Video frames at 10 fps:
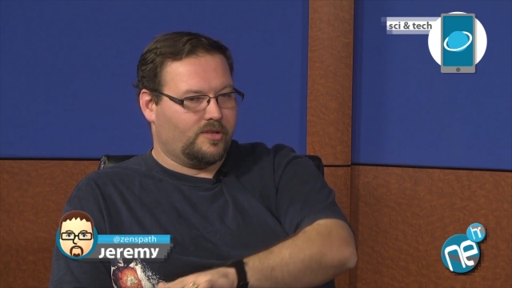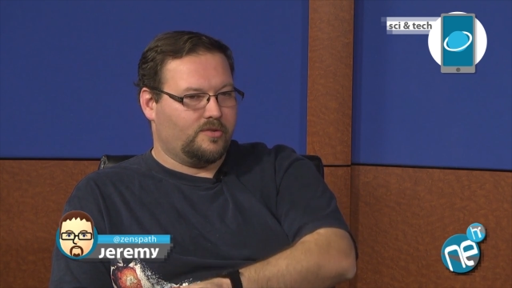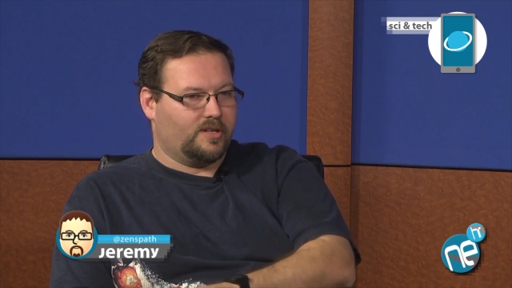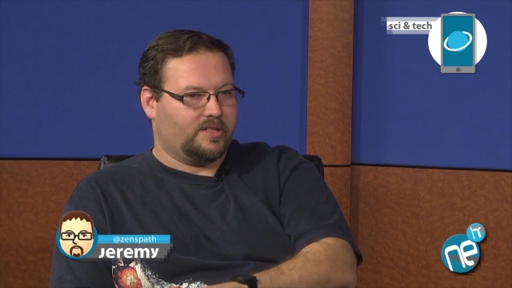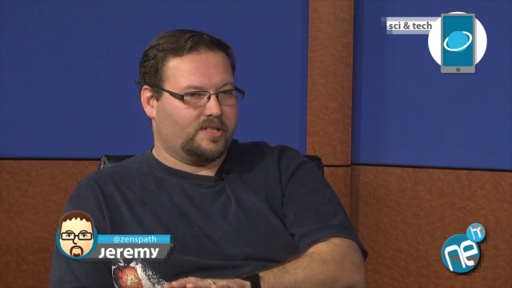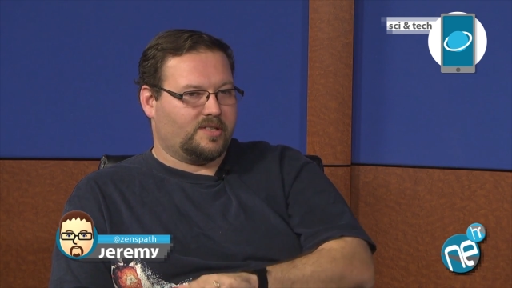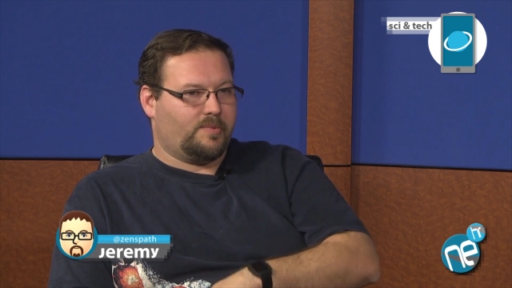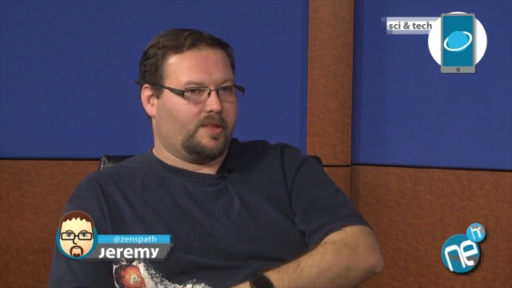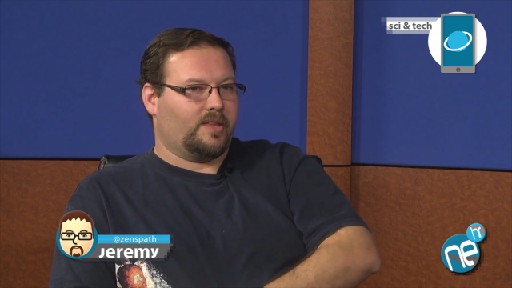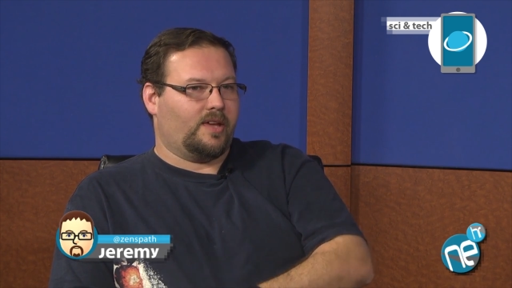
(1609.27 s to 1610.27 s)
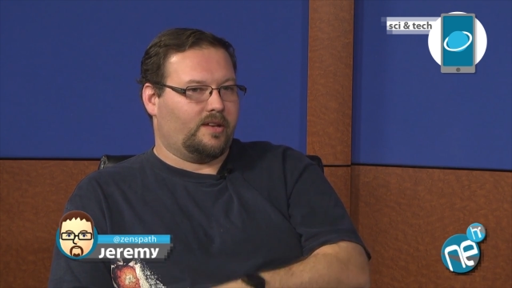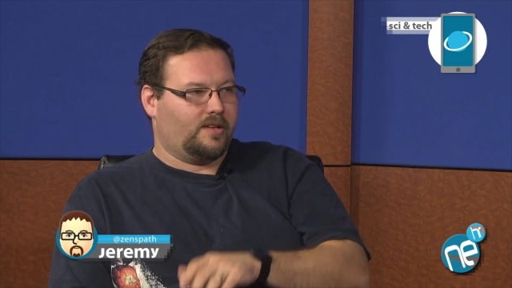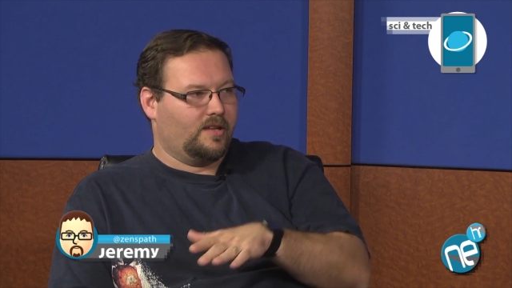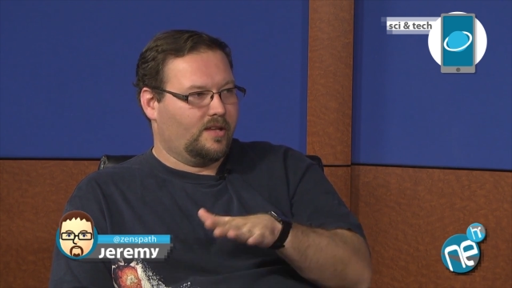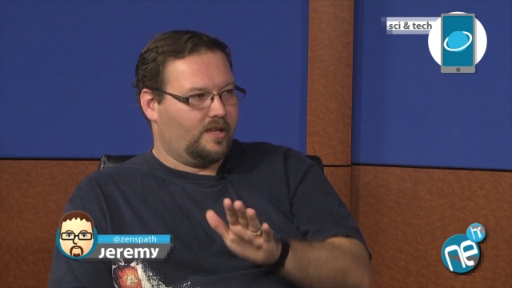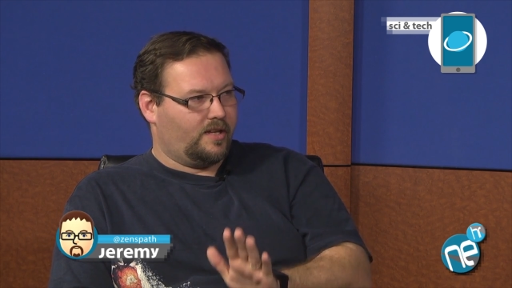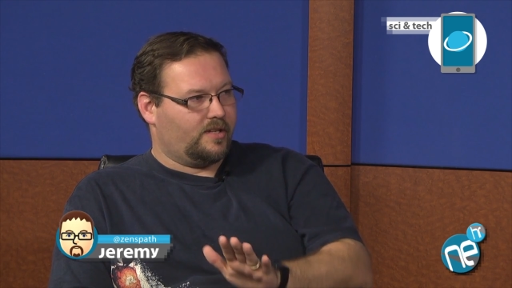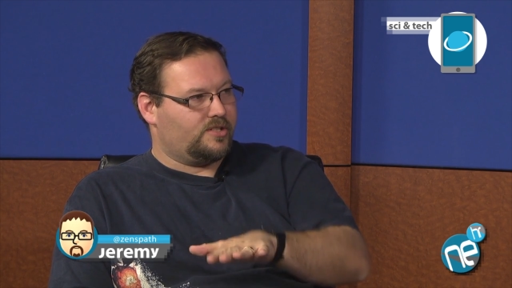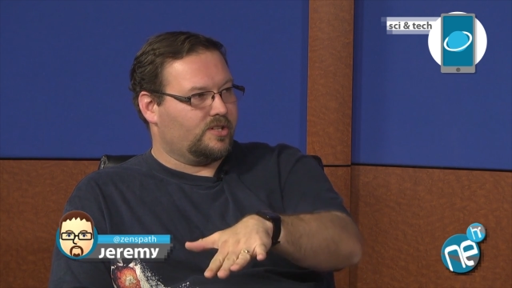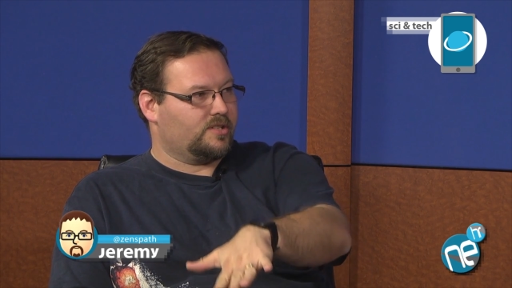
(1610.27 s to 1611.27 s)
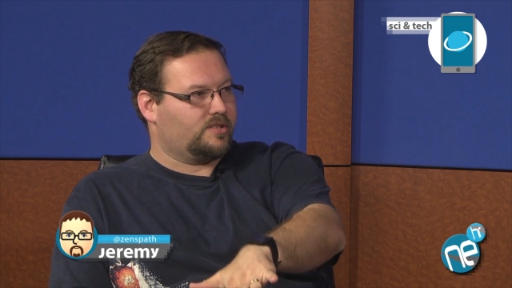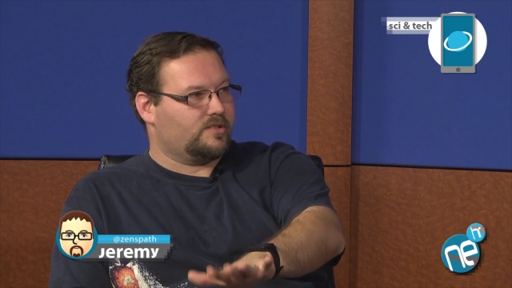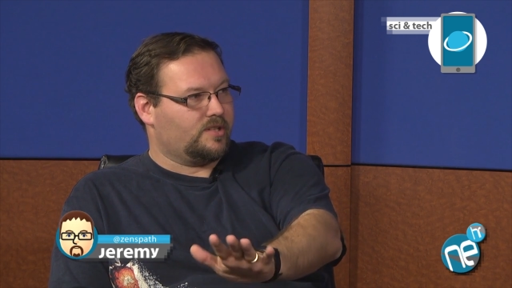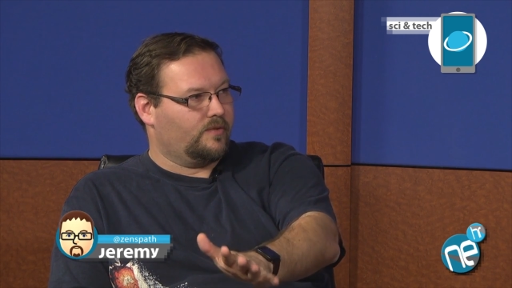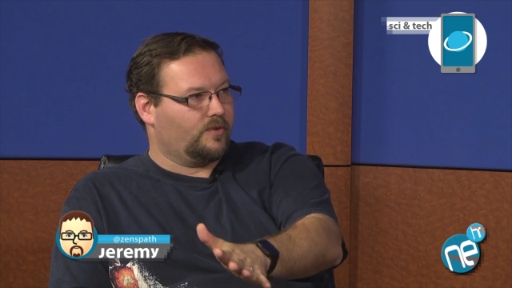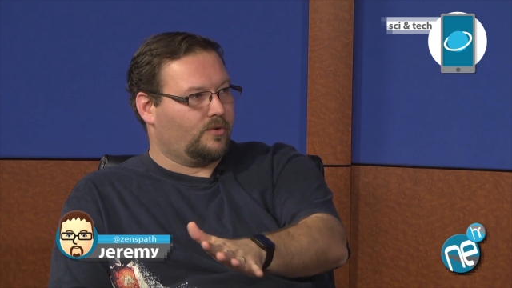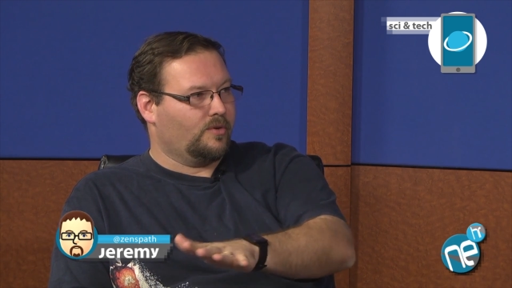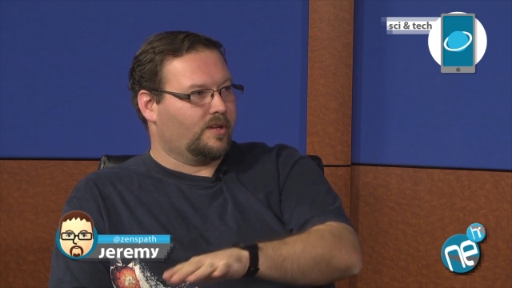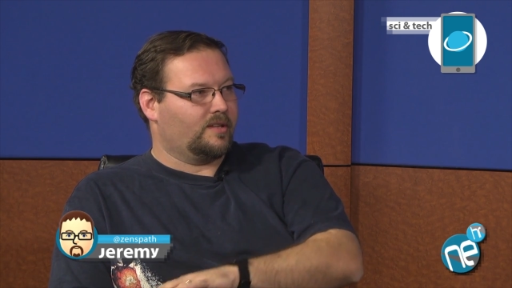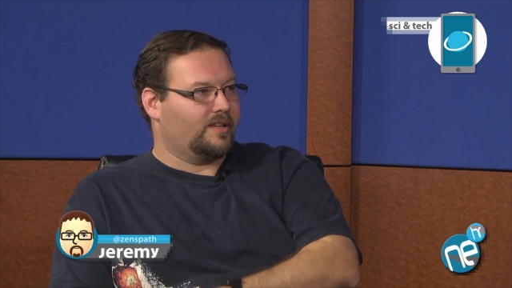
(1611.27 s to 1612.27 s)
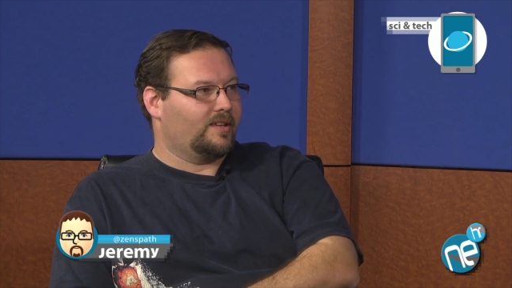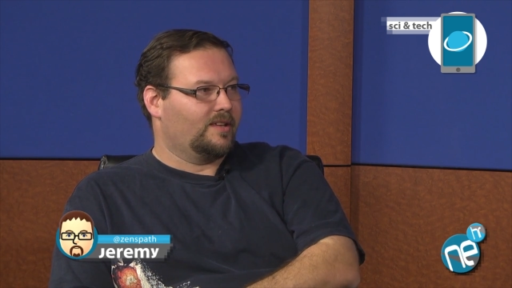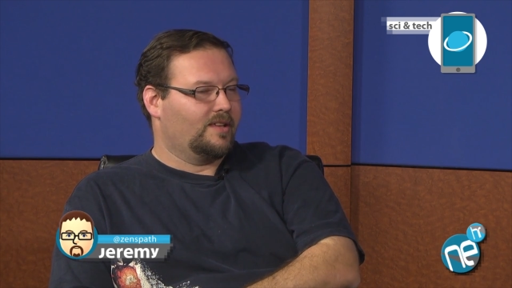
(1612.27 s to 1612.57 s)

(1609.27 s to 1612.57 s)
you can anticipate that and adjust yourself accordingly.